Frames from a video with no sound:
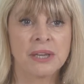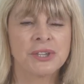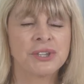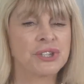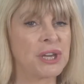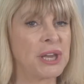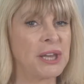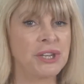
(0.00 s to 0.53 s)

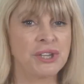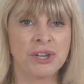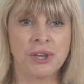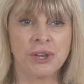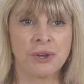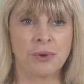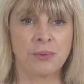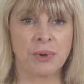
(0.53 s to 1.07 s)

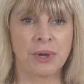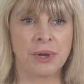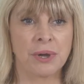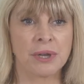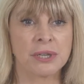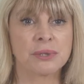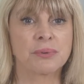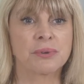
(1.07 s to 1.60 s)
changing your
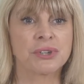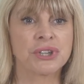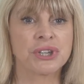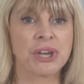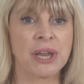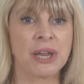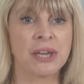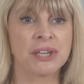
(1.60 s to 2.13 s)
words will
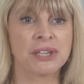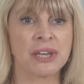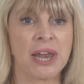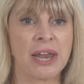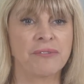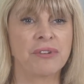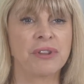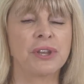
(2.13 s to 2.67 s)
change
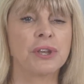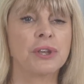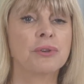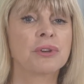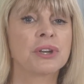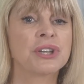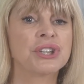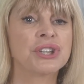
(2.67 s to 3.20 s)
everything. You
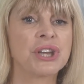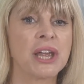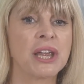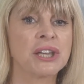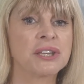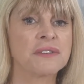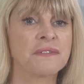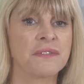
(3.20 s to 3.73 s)
can
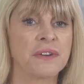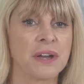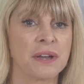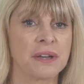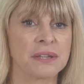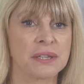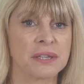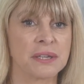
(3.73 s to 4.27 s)
change
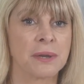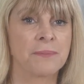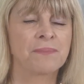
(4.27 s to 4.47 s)
fast.